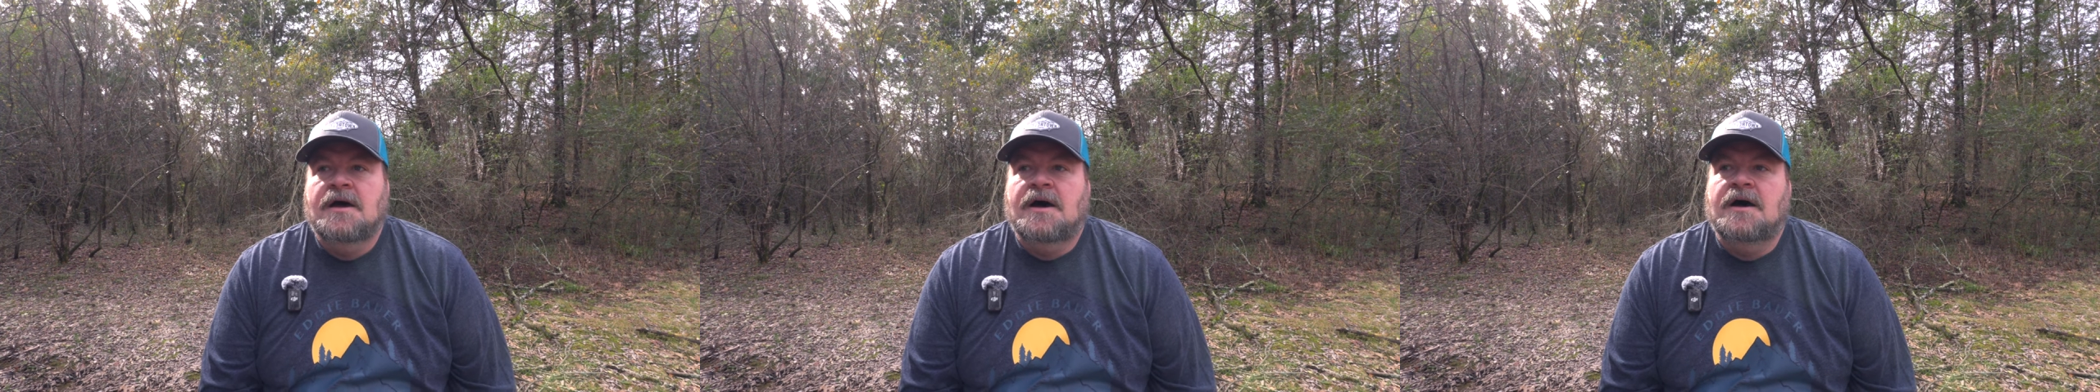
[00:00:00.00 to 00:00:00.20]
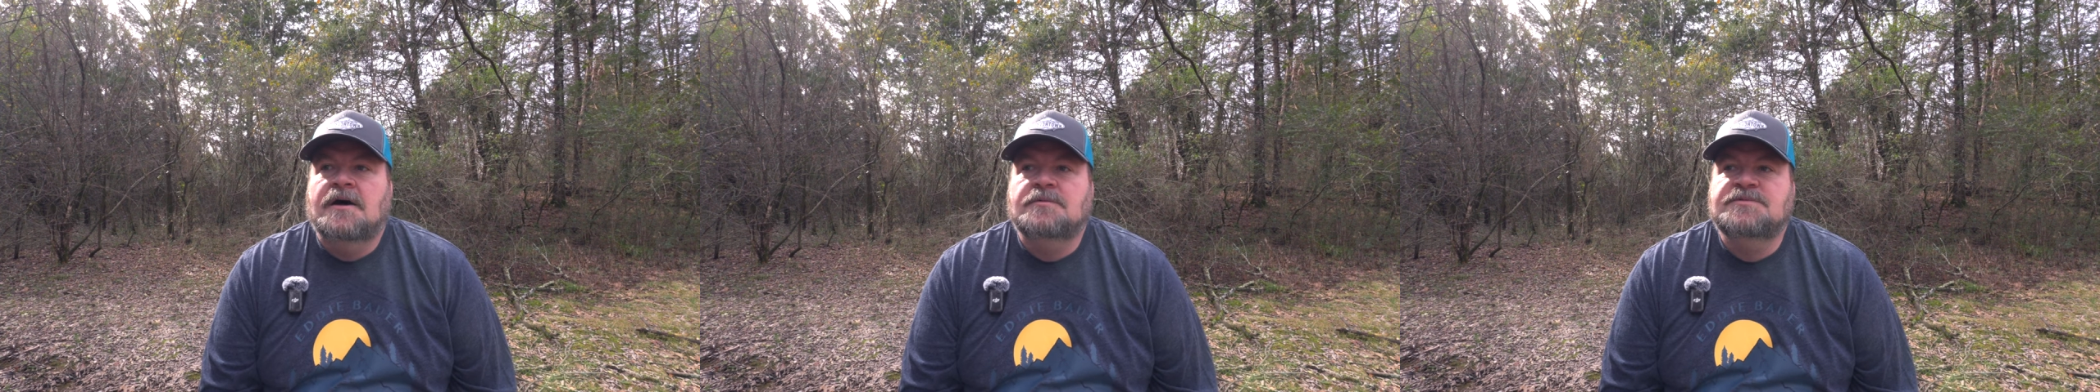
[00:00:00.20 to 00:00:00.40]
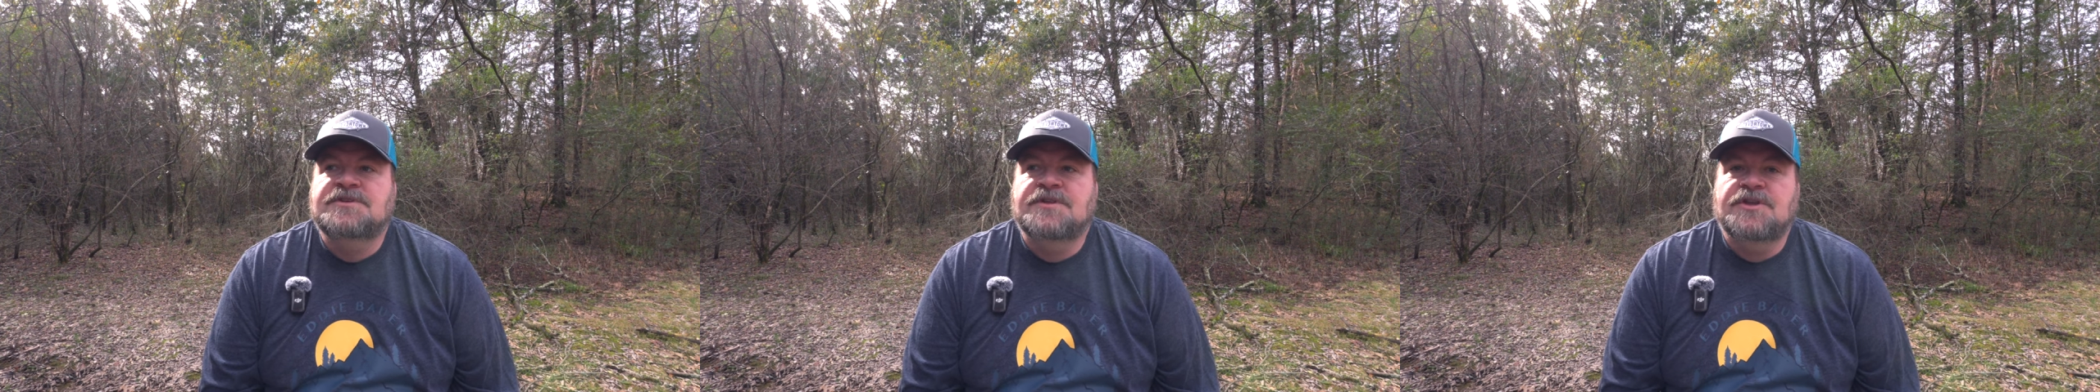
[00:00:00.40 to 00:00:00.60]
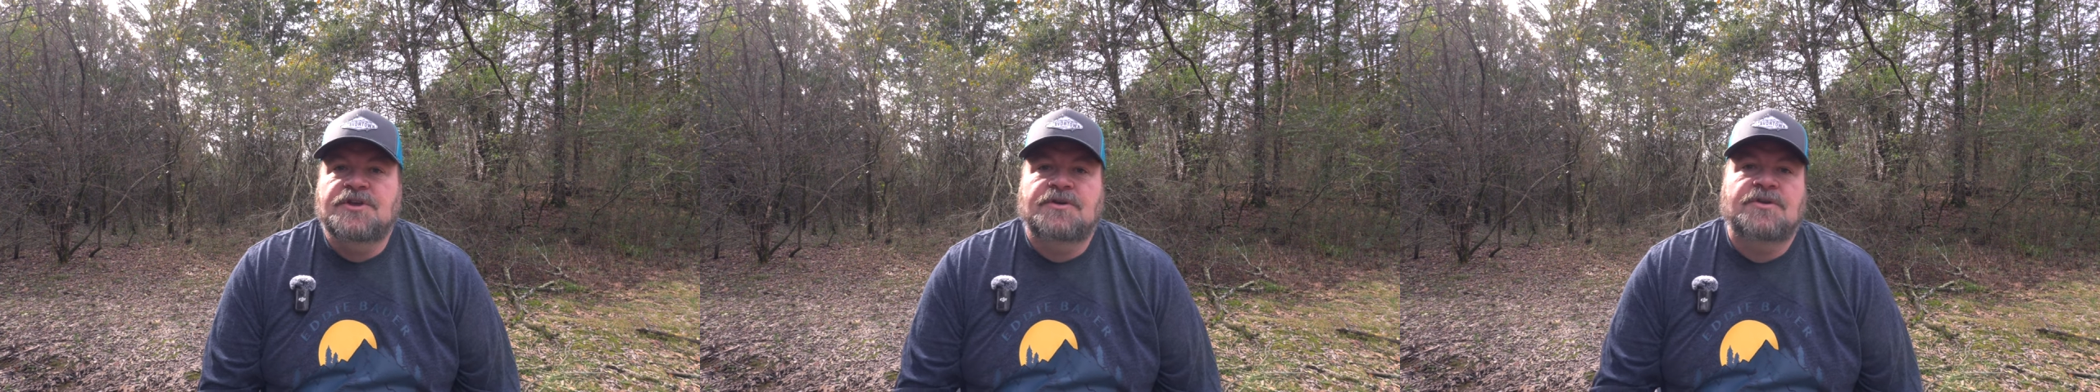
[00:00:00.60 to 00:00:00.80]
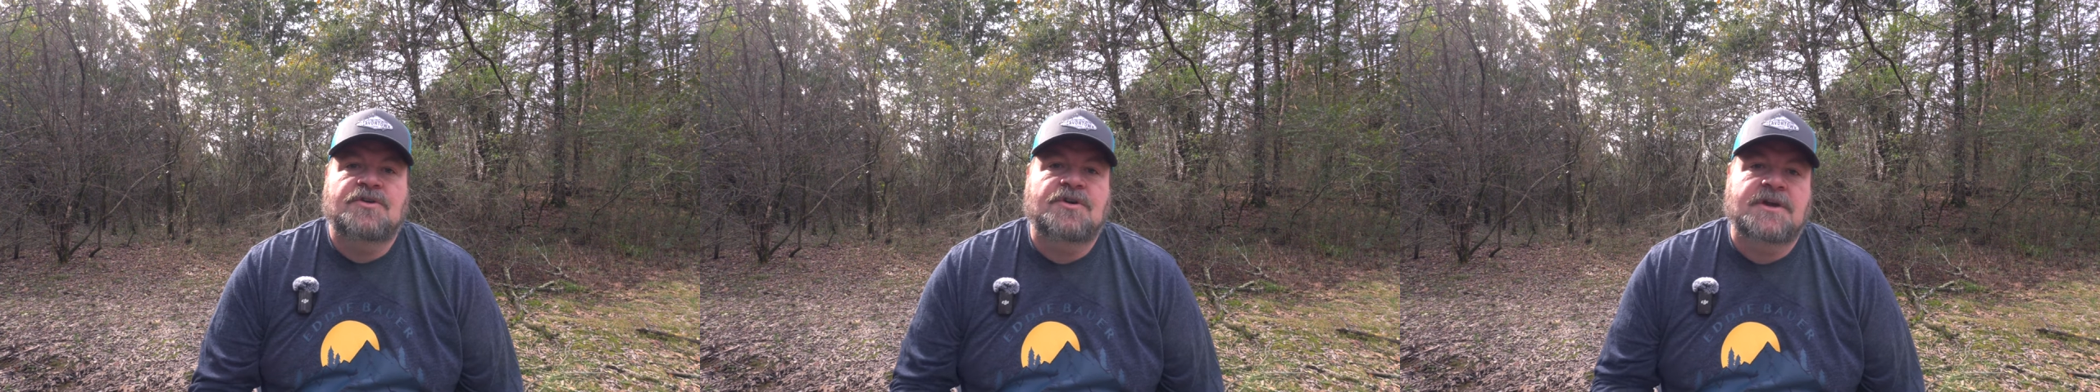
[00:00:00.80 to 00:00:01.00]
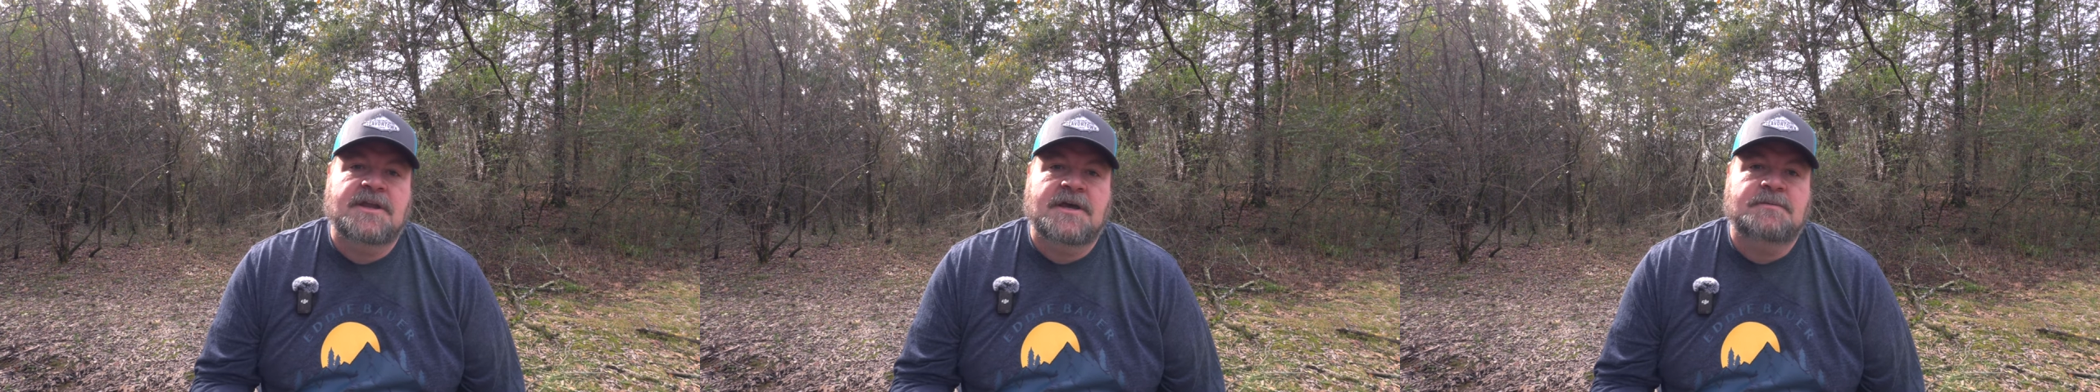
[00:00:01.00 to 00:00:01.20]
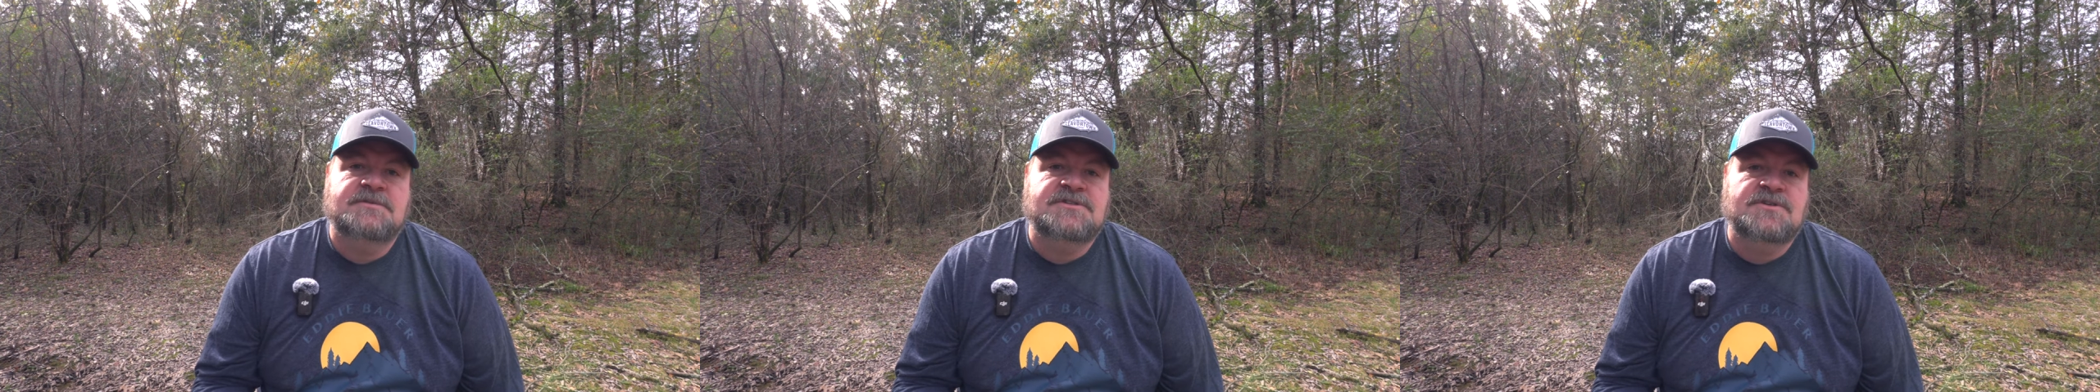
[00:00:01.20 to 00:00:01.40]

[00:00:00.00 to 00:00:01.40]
um, so that you can hook it up